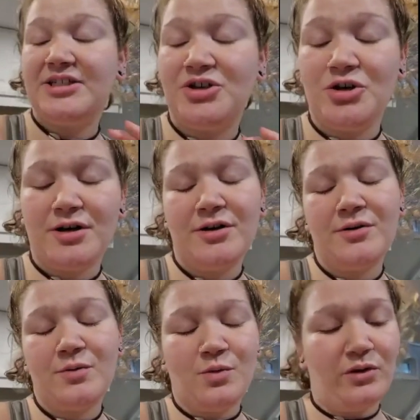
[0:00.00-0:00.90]
cook
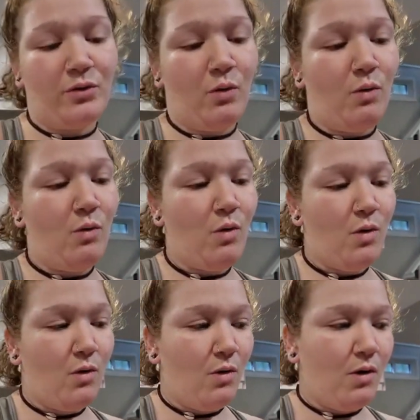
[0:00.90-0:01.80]
with
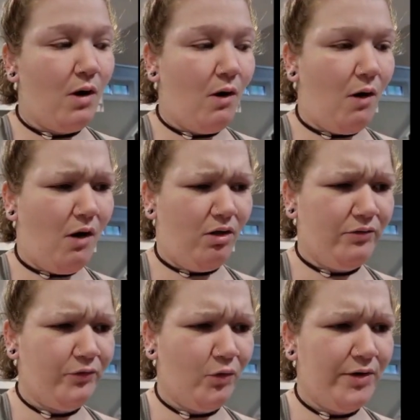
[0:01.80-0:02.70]

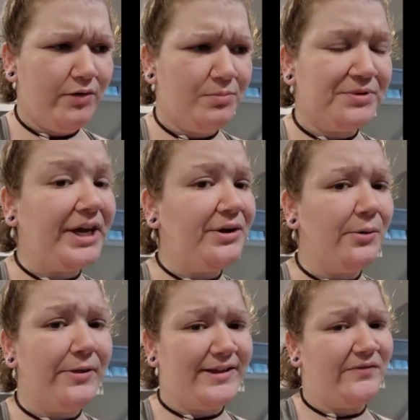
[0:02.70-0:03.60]
olive oil, but I know
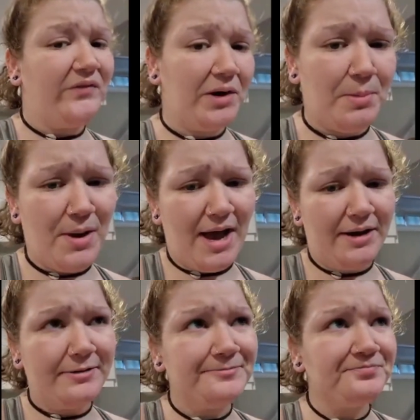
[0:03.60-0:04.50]
that's very bad.